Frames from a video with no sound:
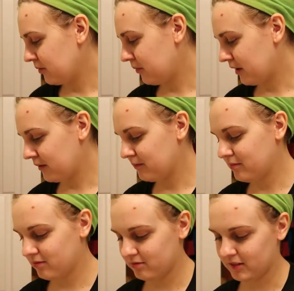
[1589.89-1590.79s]
But
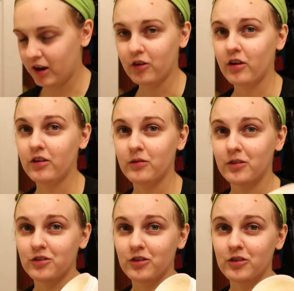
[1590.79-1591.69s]
I just guys want
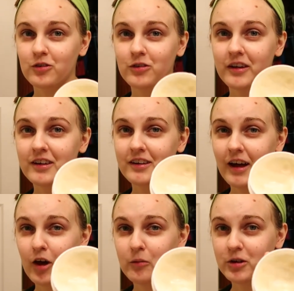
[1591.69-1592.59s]
to show you like
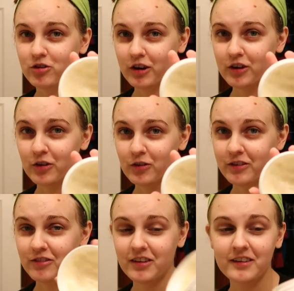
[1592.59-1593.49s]
how much I use
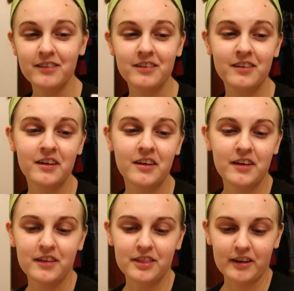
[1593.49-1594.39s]
of this.
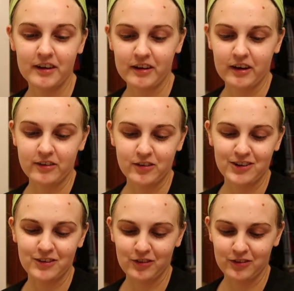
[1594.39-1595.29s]
Like I
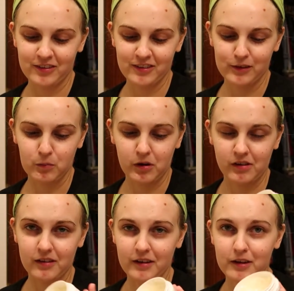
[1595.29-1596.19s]
started using this probably
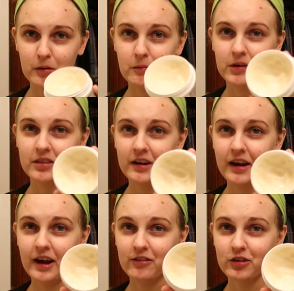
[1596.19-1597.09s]
like a month and a
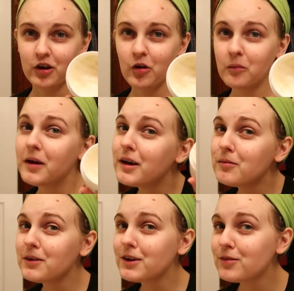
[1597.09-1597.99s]
half ago
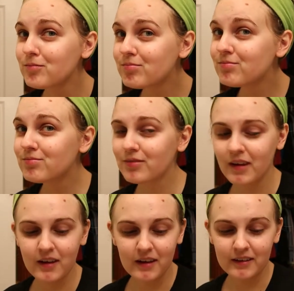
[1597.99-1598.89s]
maybe.
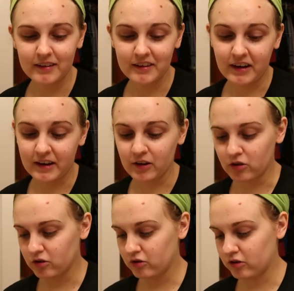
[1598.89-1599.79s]
Like I
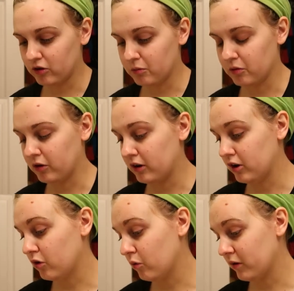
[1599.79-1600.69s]
go through this
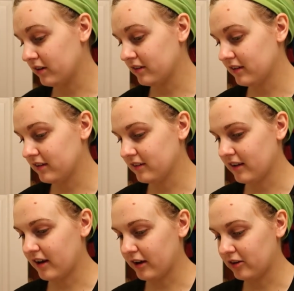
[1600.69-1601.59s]
pretty quickly.
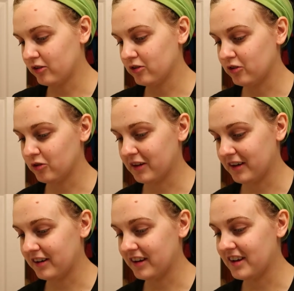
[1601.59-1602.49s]
Like I don't do like a
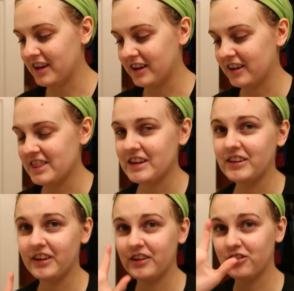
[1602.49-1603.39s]
Nikita thing
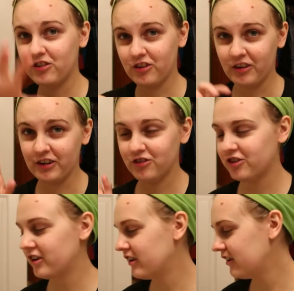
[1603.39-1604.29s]
and like
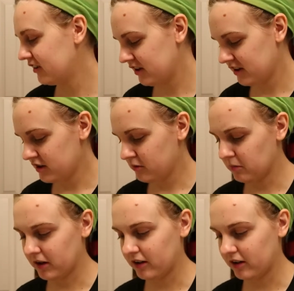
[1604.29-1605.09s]
crunch it, but